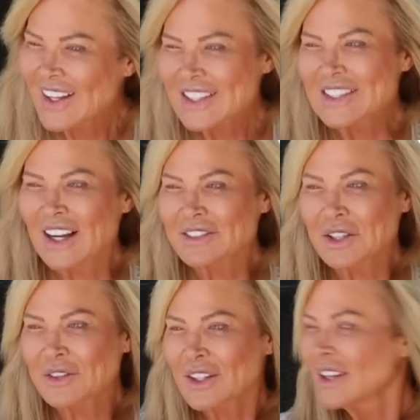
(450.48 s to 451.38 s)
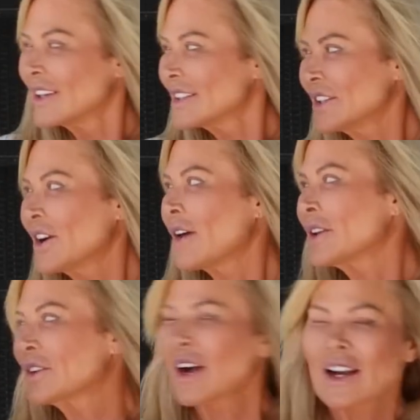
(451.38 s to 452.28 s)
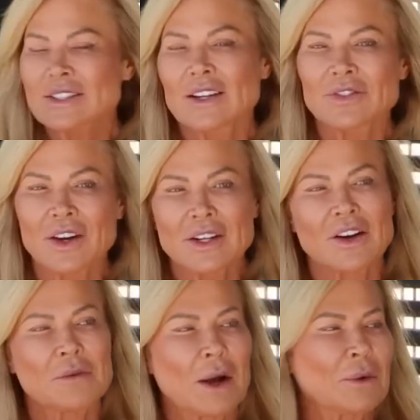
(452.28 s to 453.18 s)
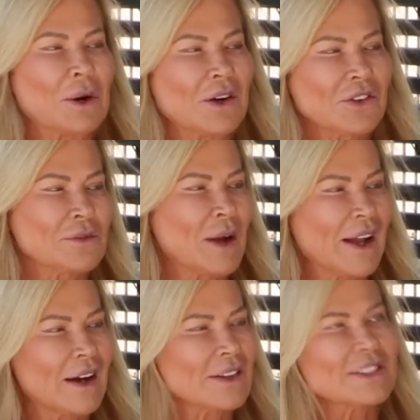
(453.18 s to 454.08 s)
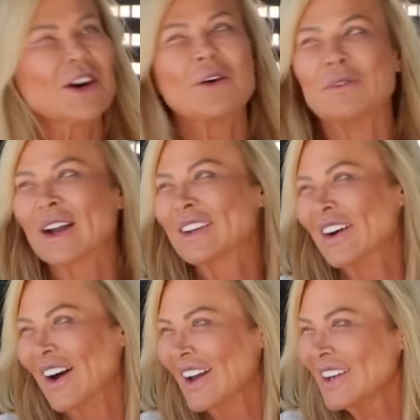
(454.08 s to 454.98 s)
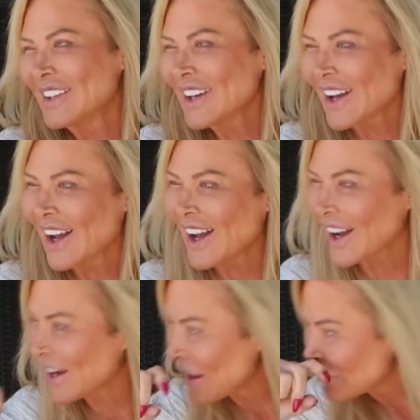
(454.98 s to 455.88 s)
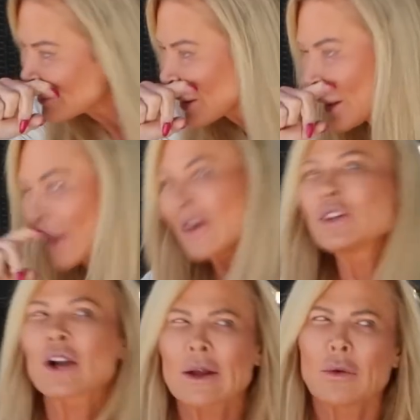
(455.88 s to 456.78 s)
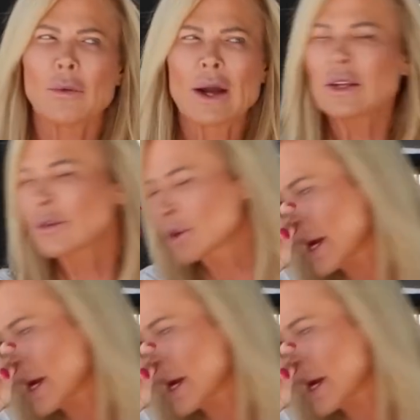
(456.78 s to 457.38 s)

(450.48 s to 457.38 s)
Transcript: It's never over. Do you know how many cracks I found in all my walls in my house? Oh my God. And then you're like, well, why do you have